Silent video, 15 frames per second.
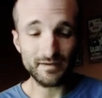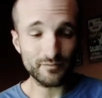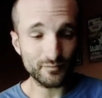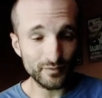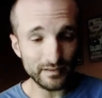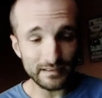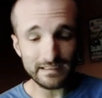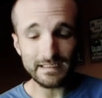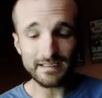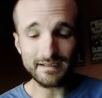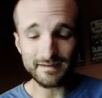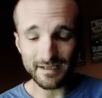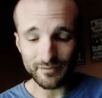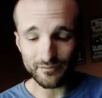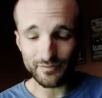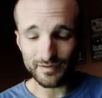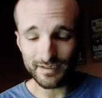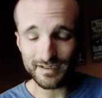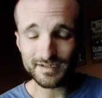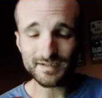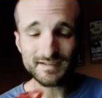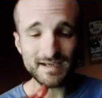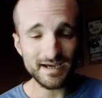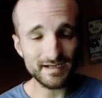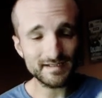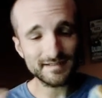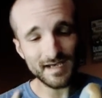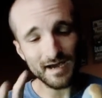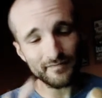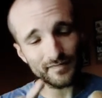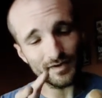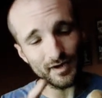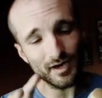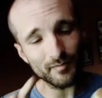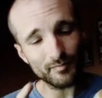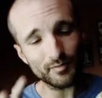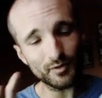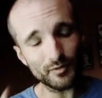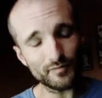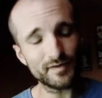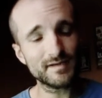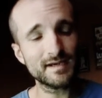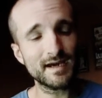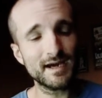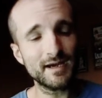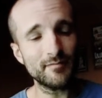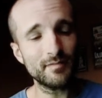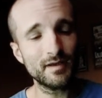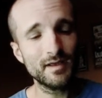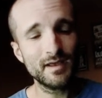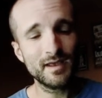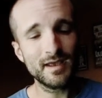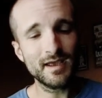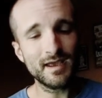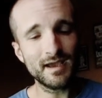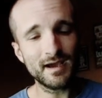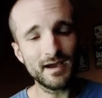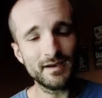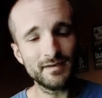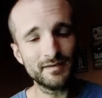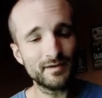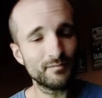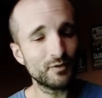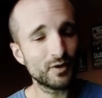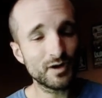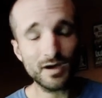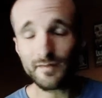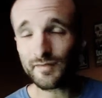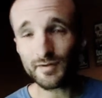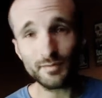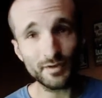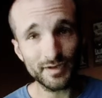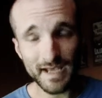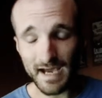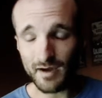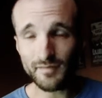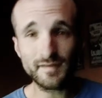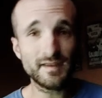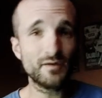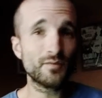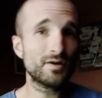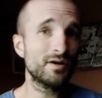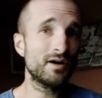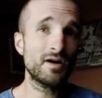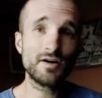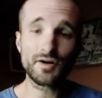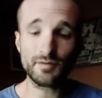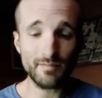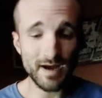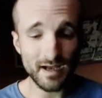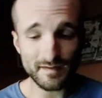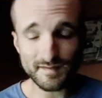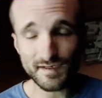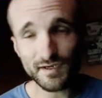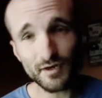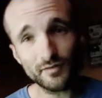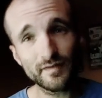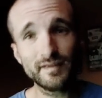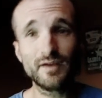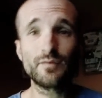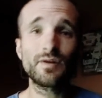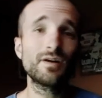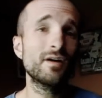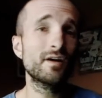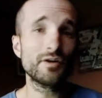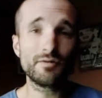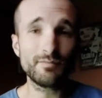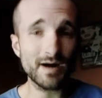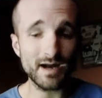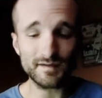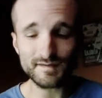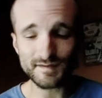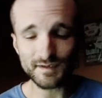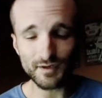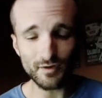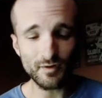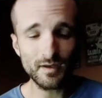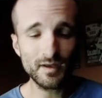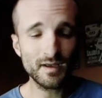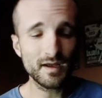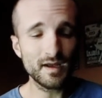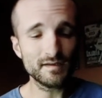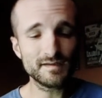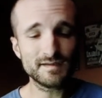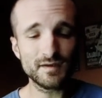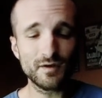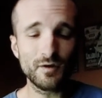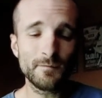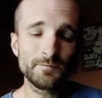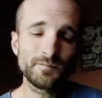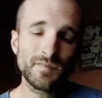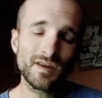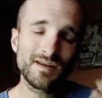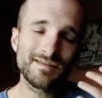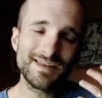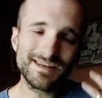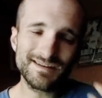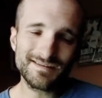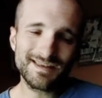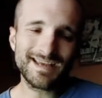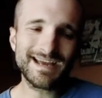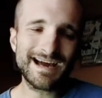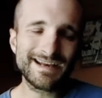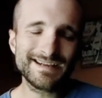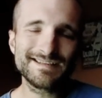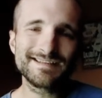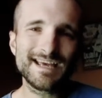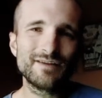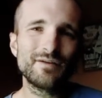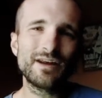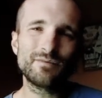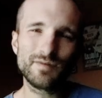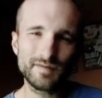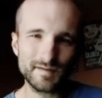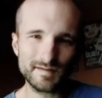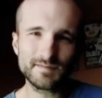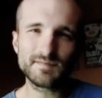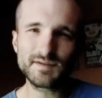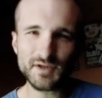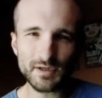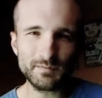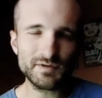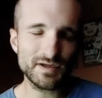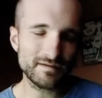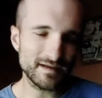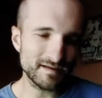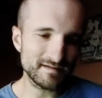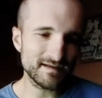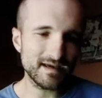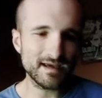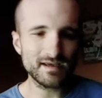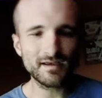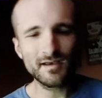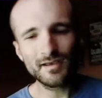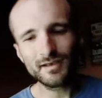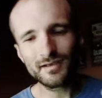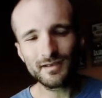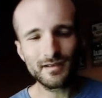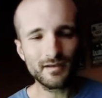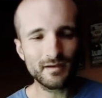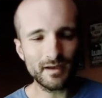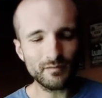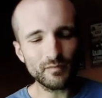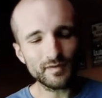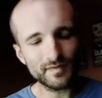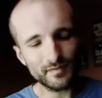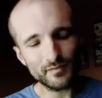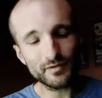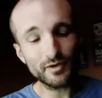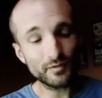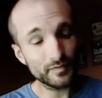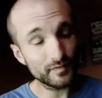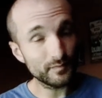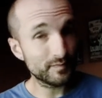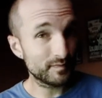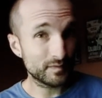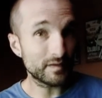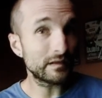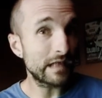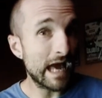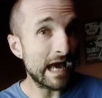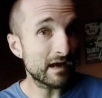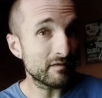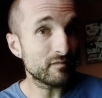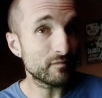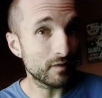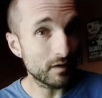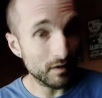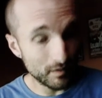really just kind of soften up over time. And they're more comfortable now than they were 100 miles ago, than they were 100 miles ago. And so they kind of say, and with the subscription, they say, and with, you know, the lack of